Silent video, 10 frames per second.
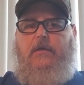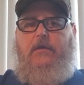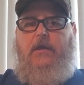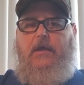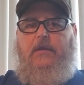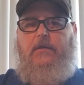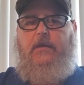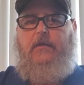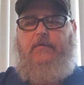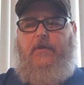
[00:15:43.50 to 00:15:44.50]
and
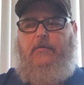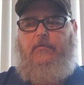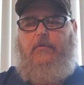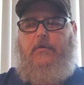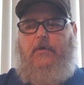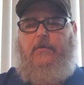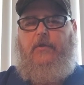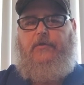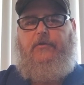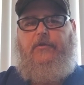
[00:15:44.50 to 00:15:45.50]
they'll
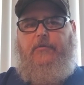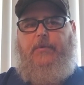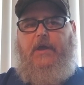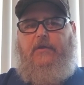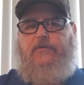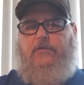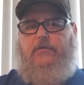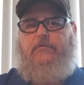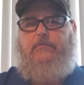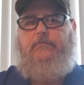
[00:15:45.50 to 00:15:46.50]
do their best
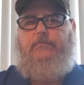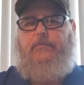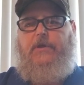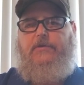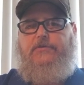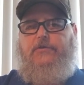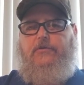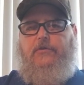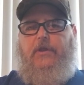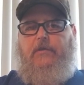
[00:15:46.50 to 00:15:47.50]
to make
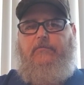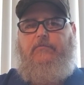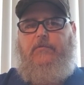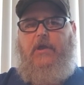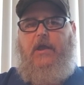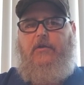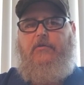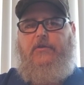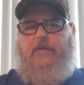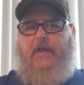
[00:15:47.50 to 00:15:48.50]
sure they cater
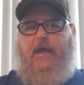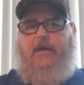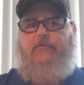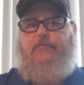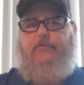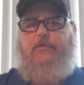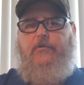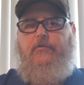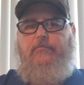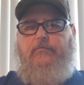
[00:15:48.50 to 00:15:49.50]
to that for
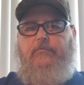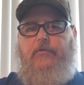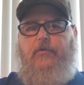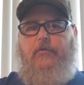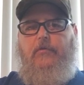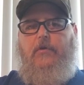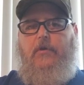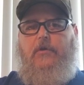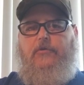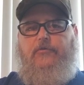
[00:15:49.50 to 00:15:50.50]
your
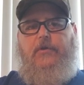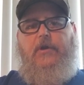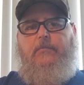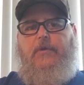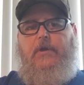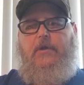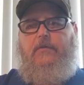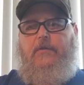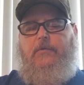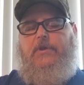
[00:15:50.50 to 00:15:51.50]
trip.
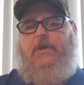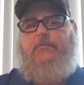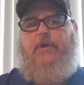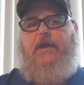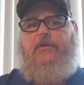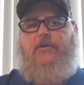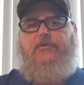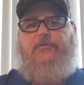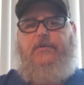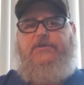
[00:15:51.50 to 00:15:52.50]
And then when you get back, you can
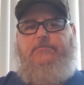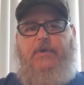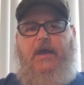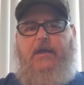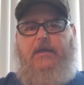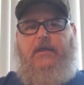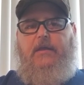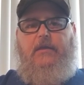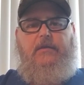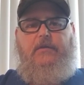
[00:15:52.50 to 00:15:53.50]
switch it back
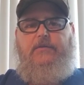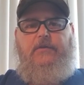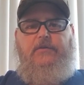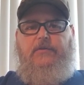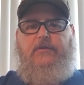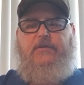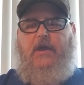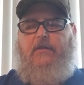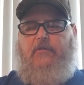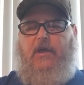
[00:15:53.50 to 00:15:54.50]
again. It's
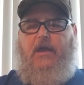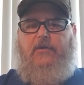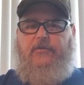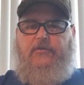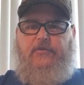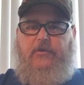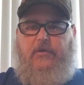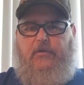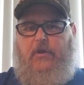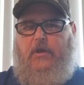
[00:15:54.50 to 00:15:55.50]
kind of nice that you
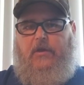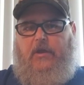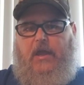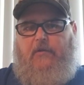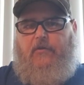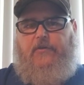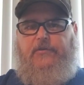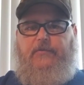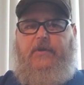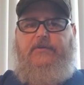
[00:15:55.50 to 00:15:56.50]
have all
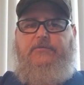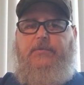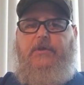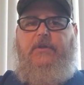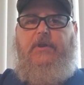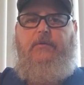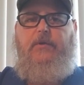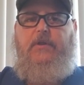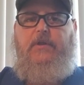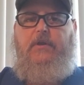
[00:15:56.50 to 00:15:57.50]
this flexibility
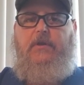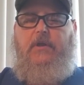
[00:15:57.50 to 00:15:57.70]
with it.